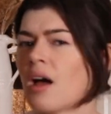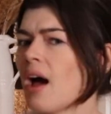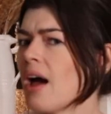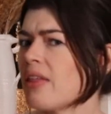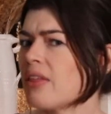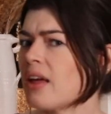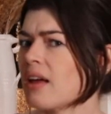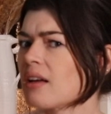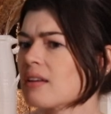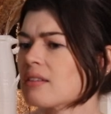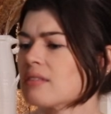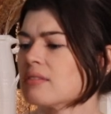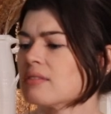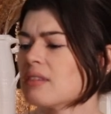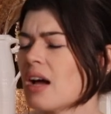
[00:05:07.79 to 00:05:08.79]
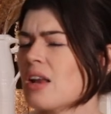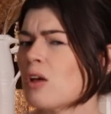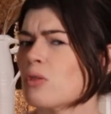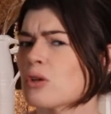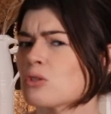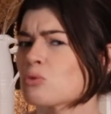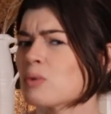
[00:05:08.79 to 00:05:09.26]
I think. I
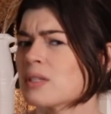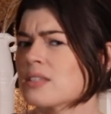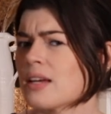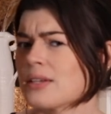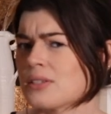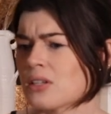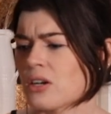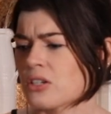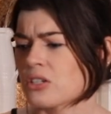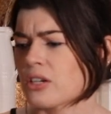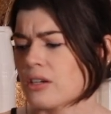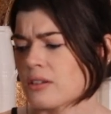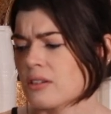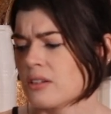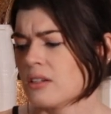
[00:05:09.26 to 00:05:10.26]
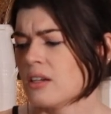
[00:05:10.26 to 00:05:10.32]
know there's one size larger.